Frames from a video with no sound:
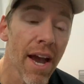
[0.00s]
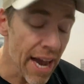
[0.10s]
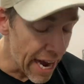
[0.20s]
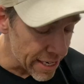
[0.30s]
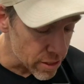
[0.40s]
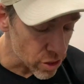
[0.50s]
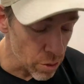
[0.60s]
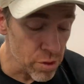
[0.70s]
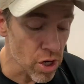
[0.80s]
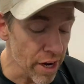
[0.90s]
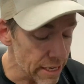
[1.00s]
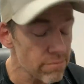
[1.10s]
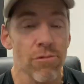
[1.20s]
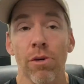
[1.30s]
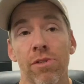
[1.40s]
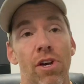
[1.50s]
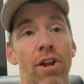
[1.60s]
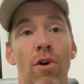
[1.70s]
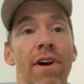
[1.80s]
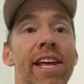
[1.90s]
And someone's got it. Someone's got
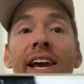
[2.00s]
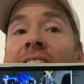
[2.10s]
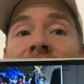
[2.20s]
it already. And